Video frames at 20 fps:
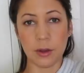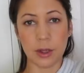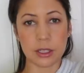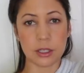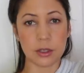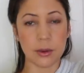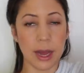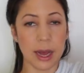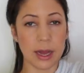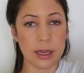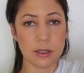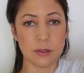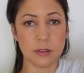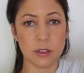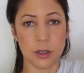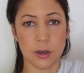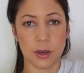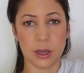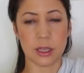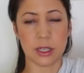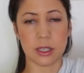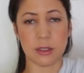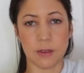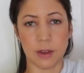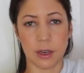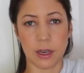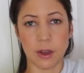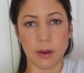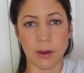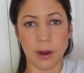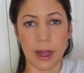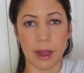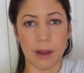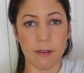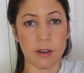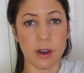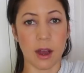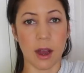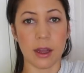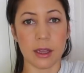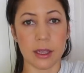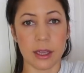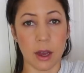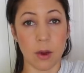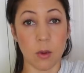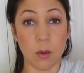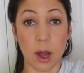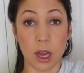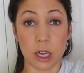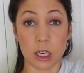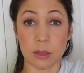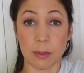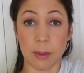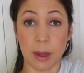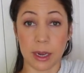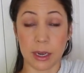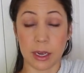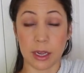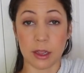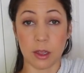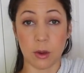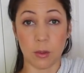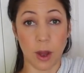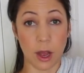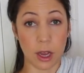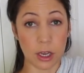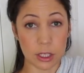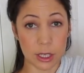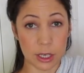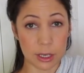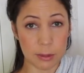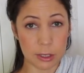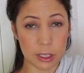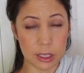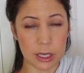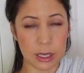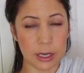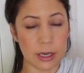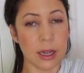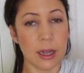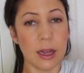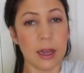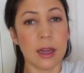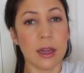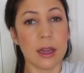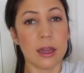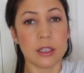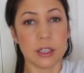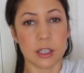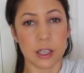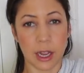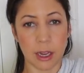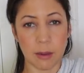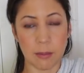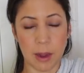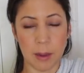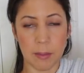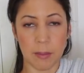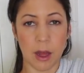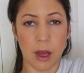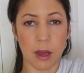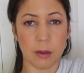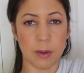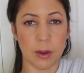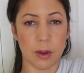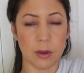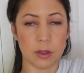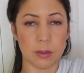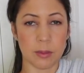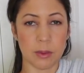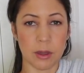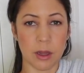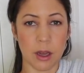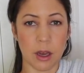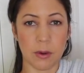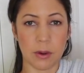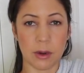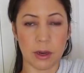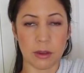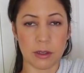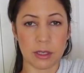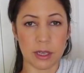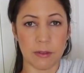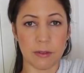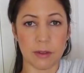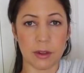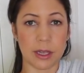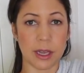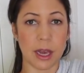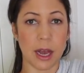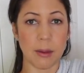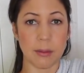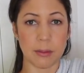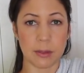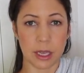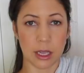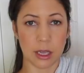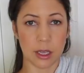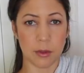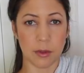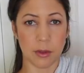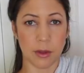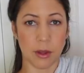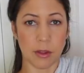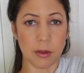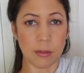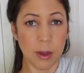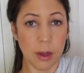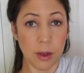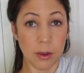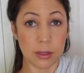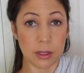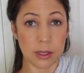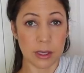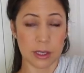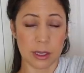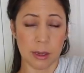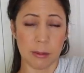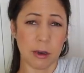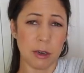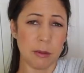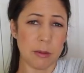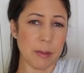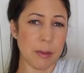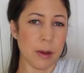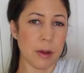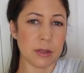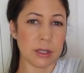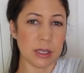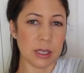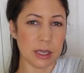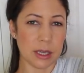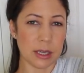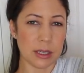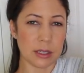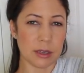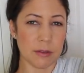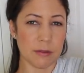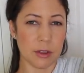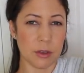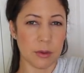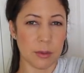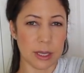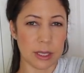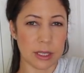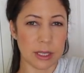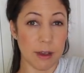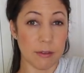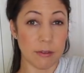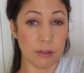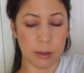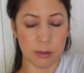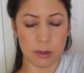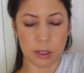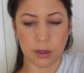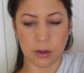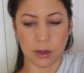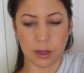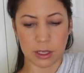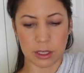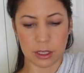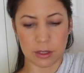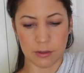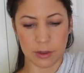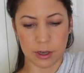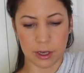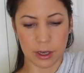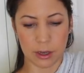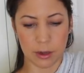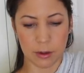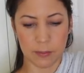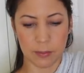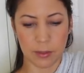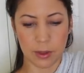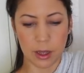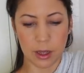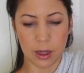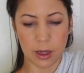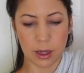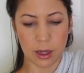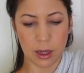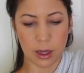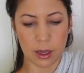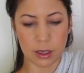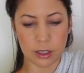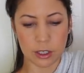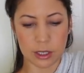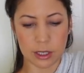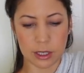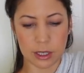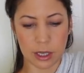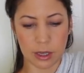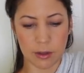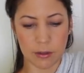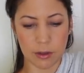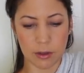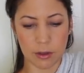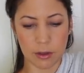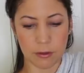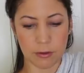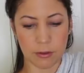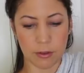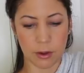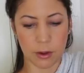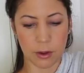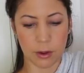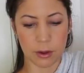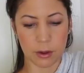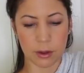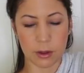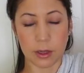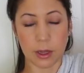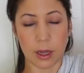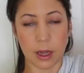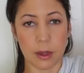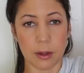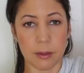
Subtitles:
Okay, so as of shooting this video, I have not yet washed mine in the washing machine. Check my blog post below, and I'll definitely update you with all the posts, because I'm going to be posting this a few weeks after I'm shooting this video, just to give you the full